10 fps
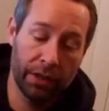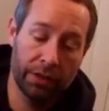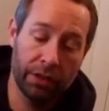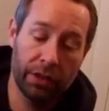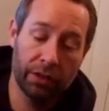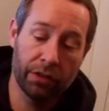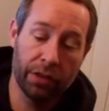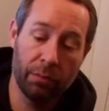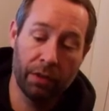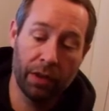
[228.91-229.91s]
secure
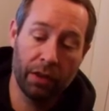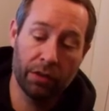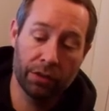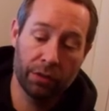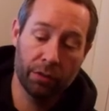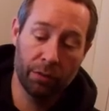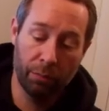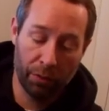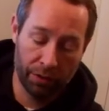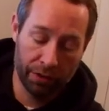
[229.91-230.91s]
something, also
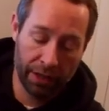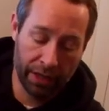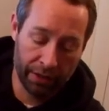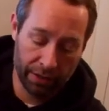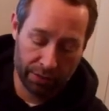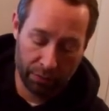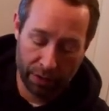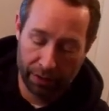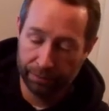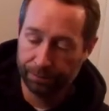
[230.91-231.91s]
pull it tight this
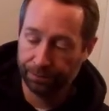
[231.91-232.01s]
way.